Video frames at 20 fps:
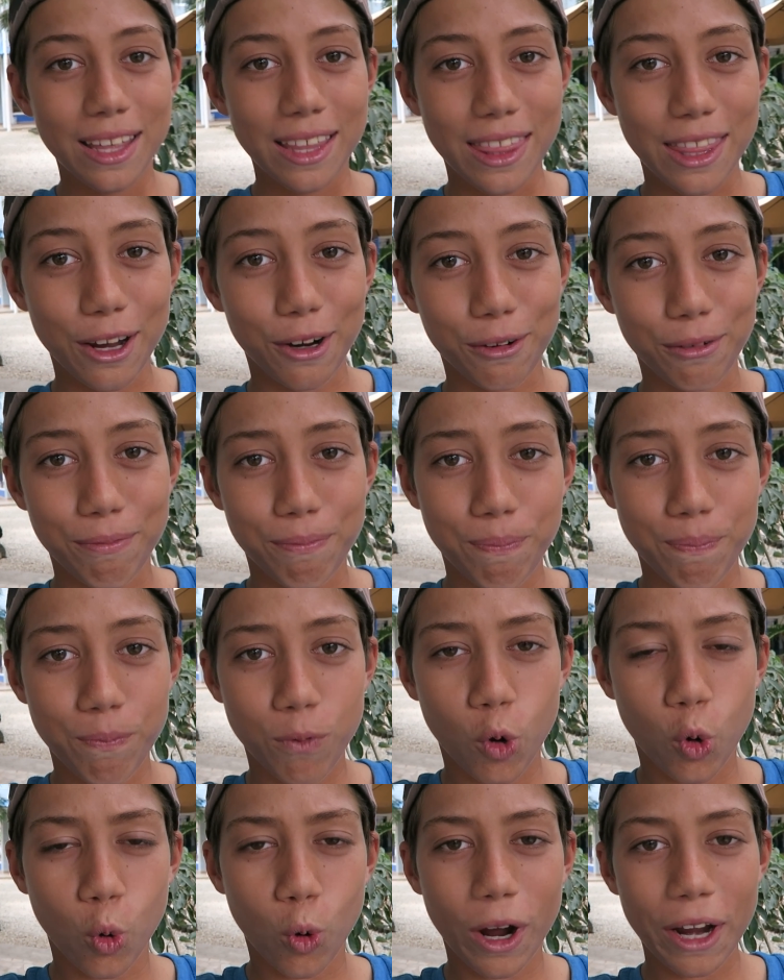They're
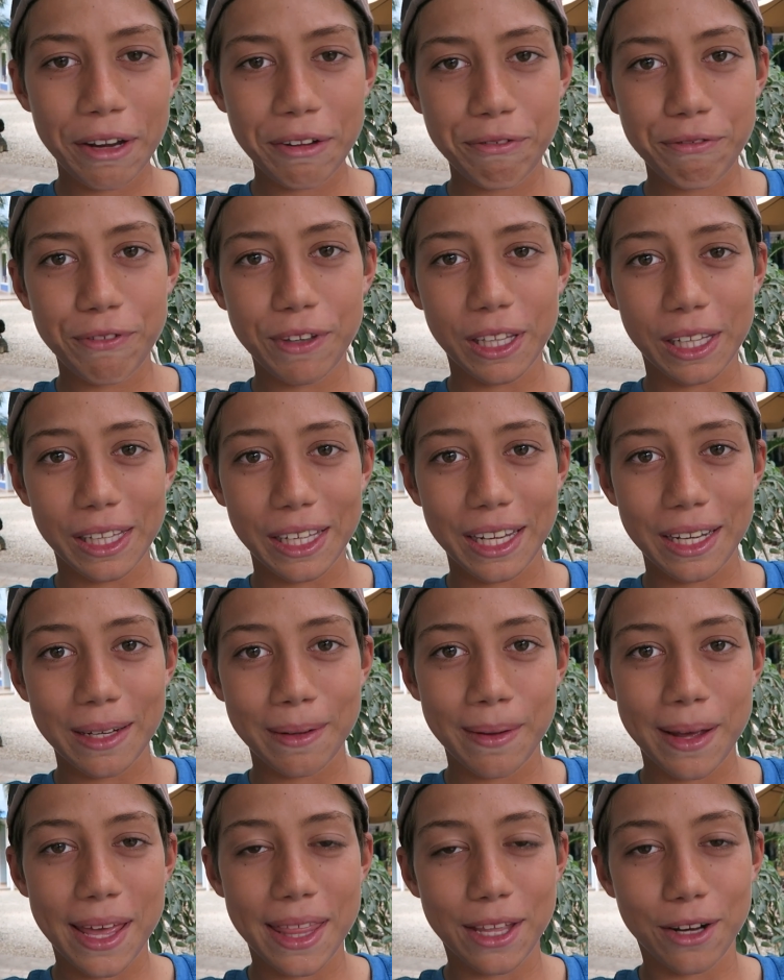quite filling,
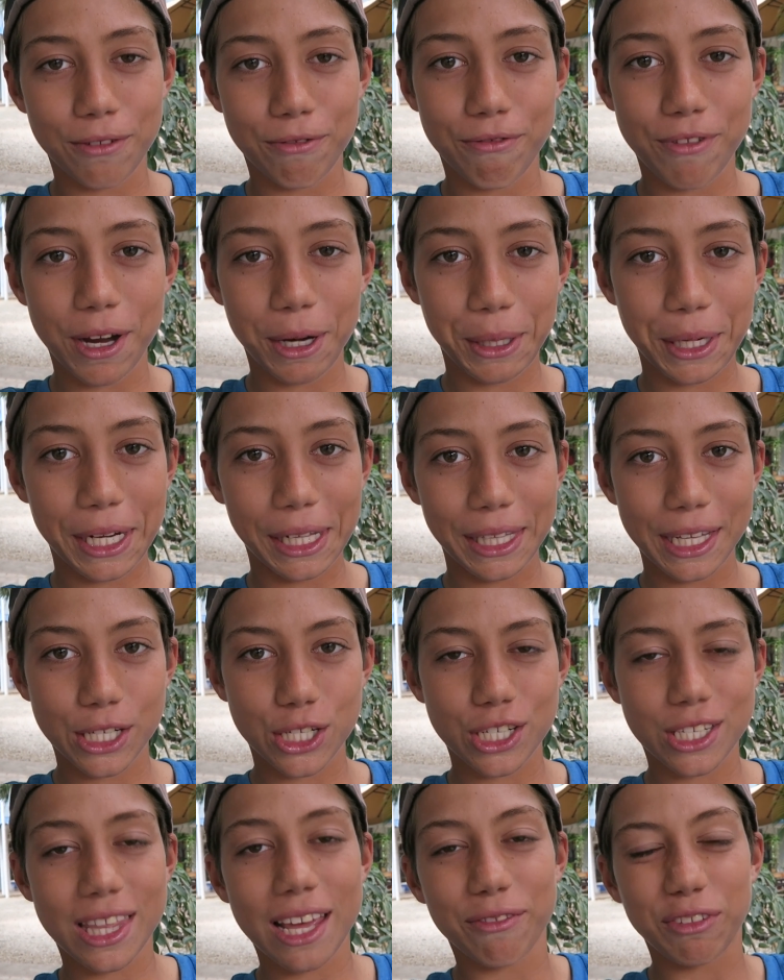and they're very
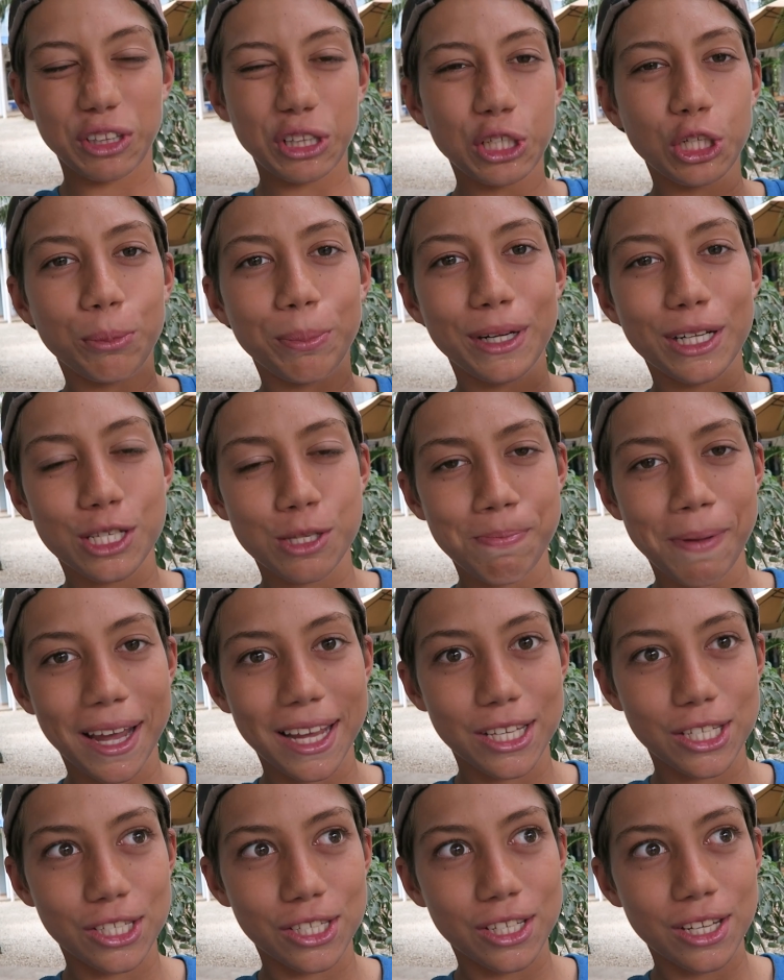delicious. They have a little bit of
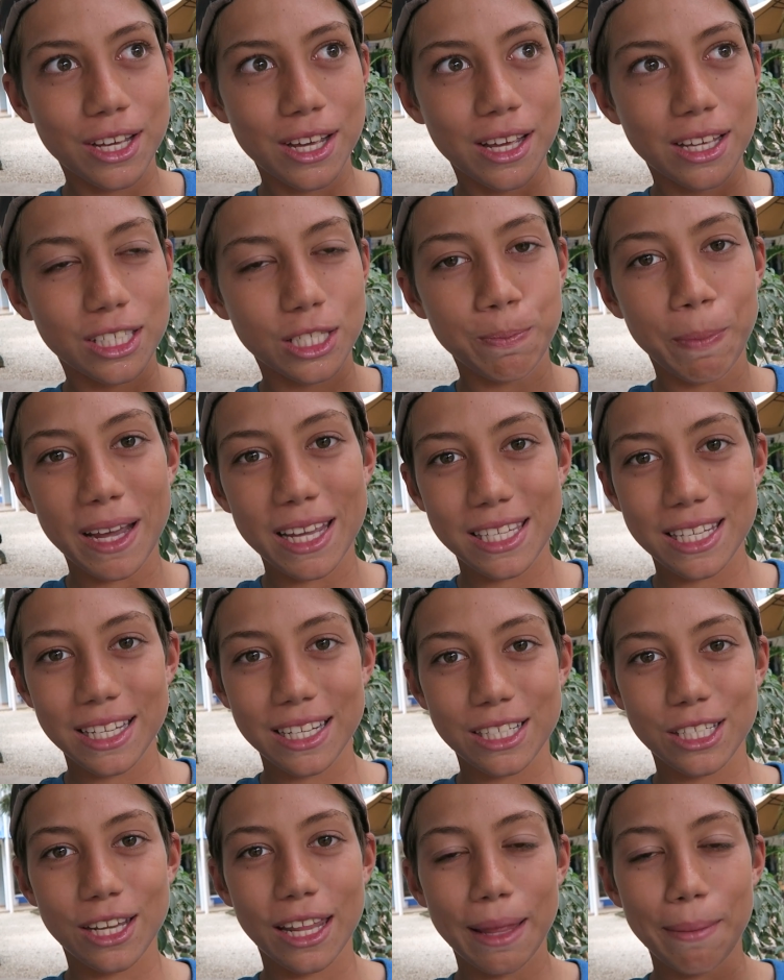
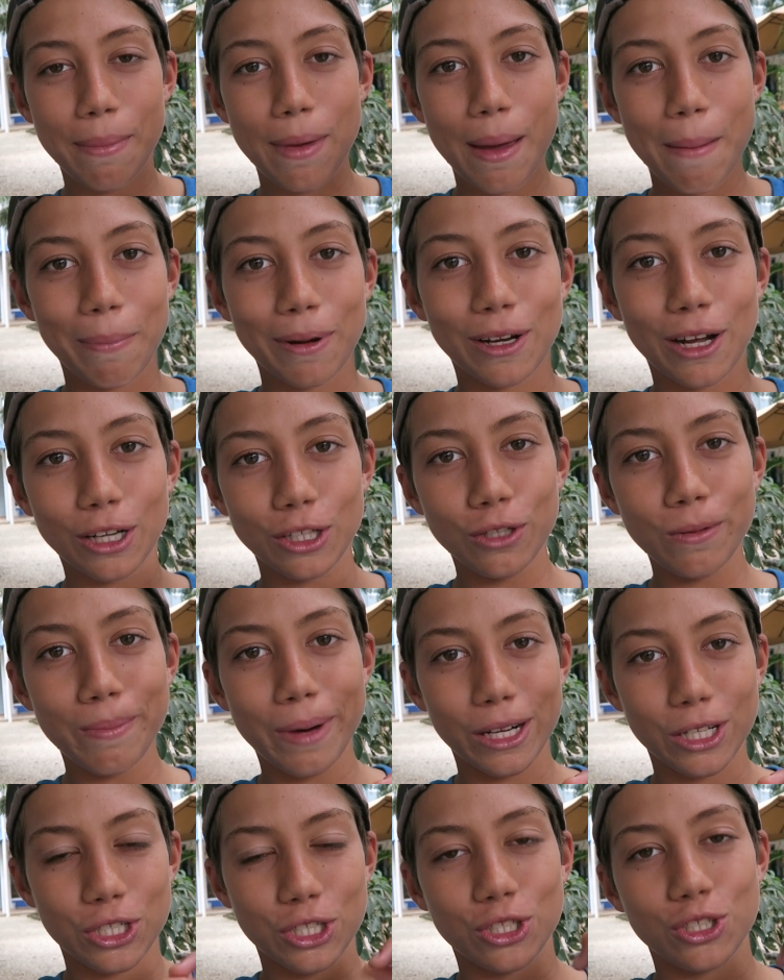spiciness to them, but not too
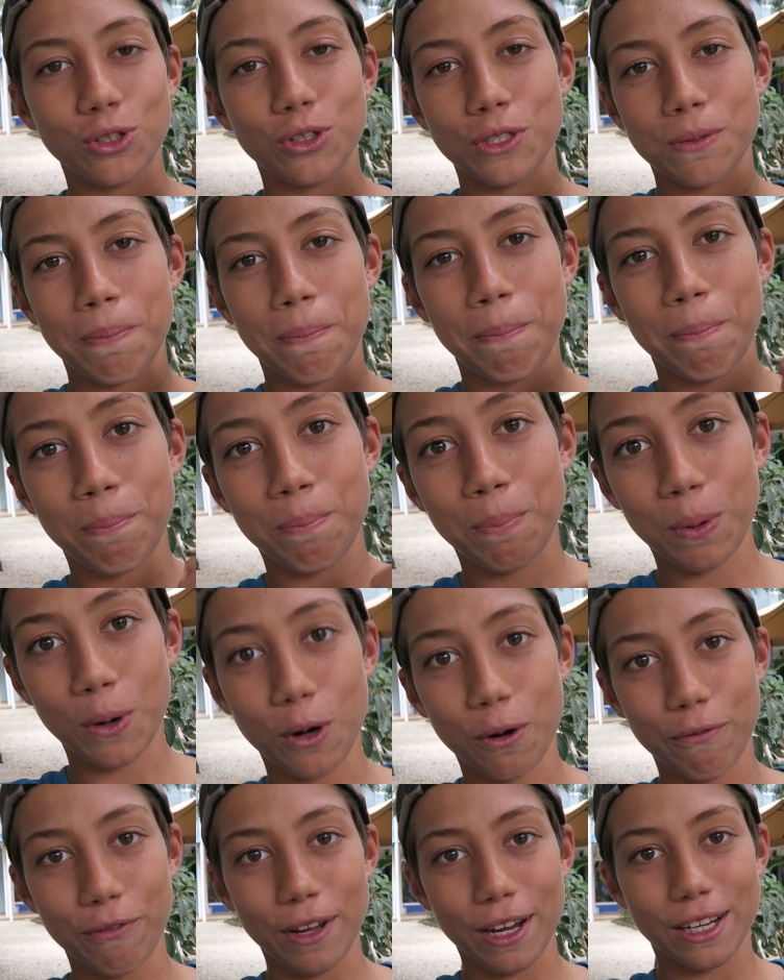much, so it's
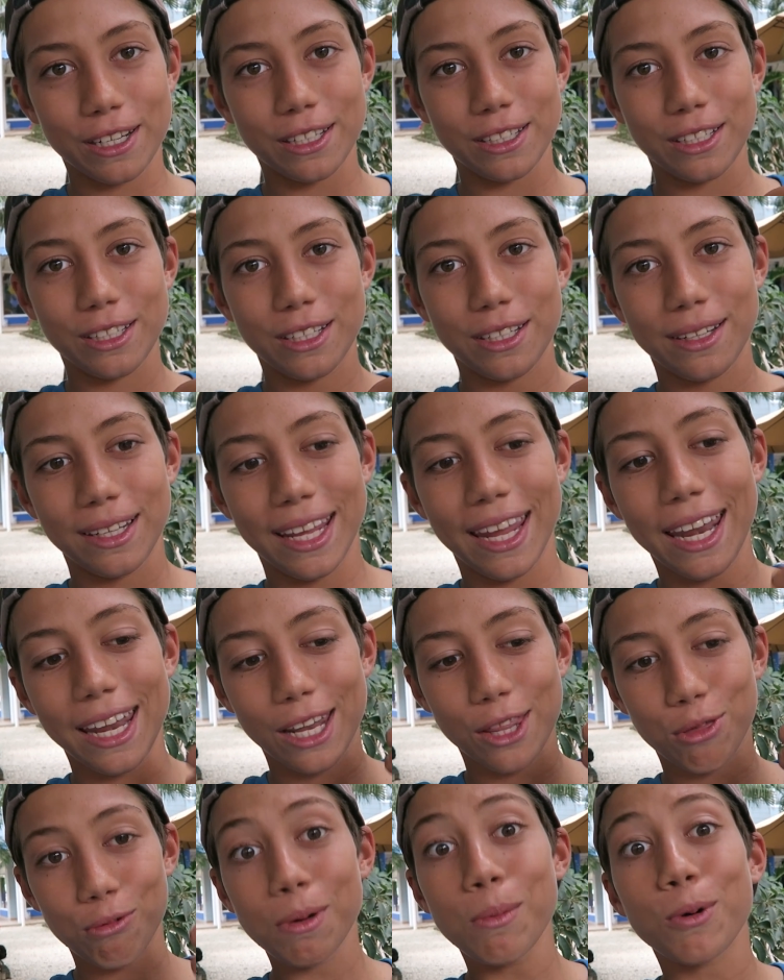perfect.
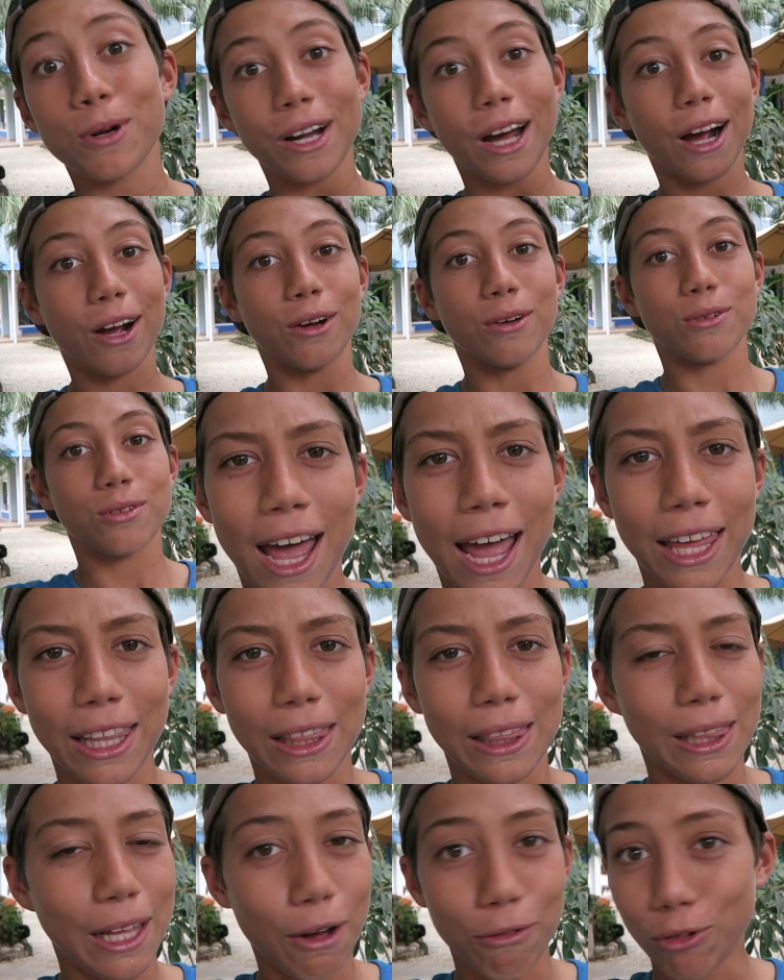Getting 3 more tacos. I
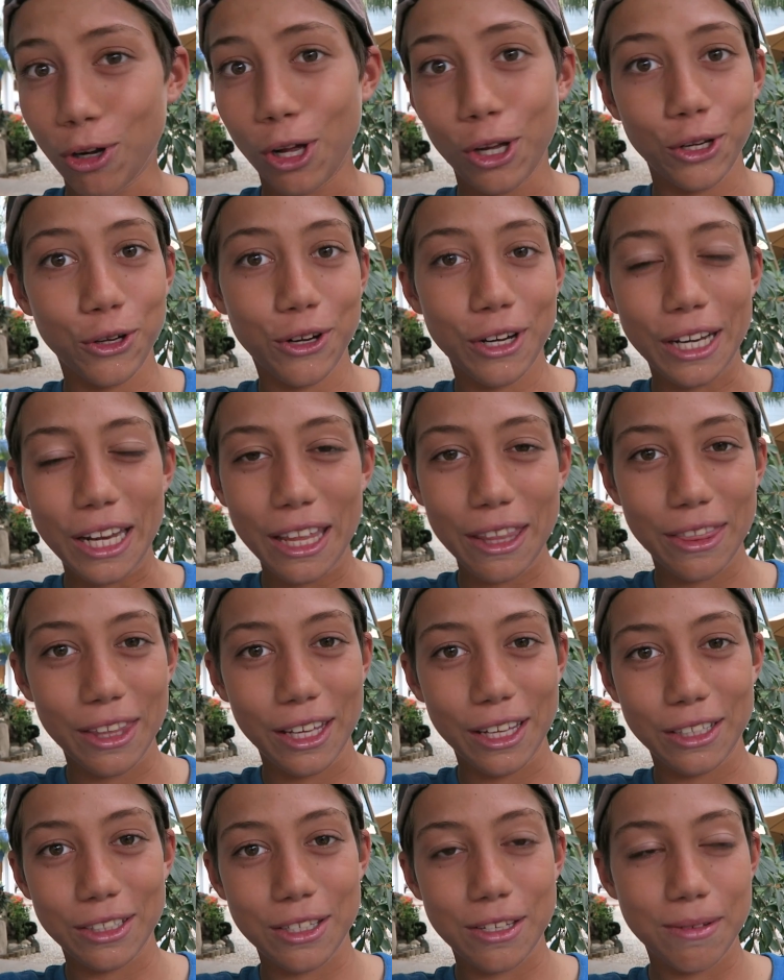love all-you-can-eat
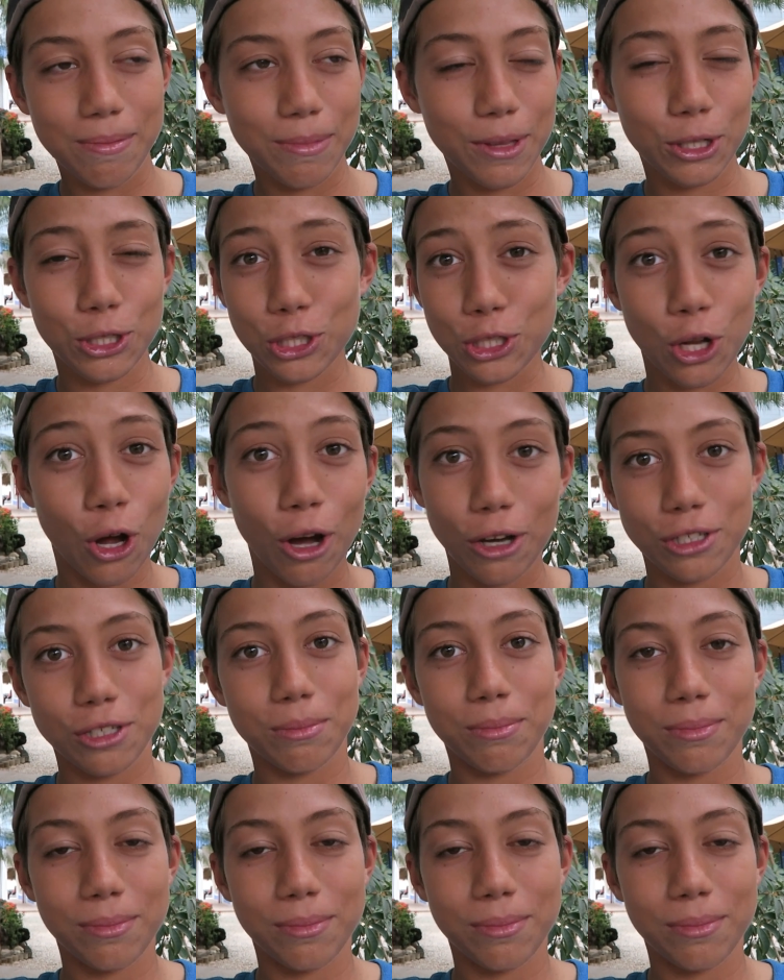things. They're just awesome.